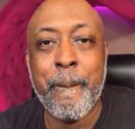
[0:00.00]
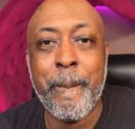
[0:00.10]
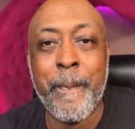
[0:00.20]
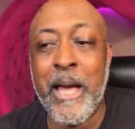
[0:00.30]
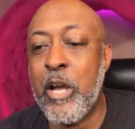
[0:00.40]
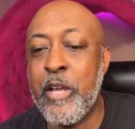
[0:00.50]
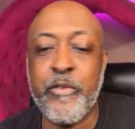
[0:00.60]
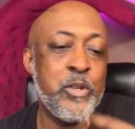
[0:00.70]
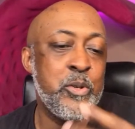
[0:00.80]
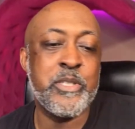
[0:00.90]
Now, if you
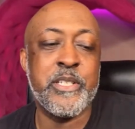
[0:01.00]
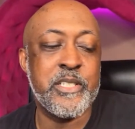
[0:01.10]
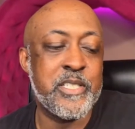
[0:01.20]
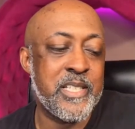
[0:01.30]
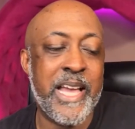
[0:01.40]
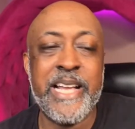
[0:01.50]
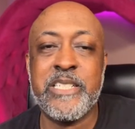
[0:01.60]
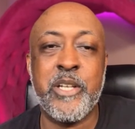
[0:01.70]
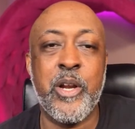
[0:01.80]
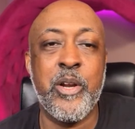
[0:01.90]
use it in a slang
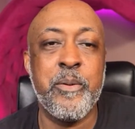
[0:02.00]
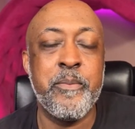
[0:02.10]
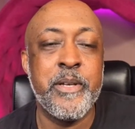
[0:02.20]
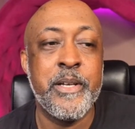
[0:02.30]
term,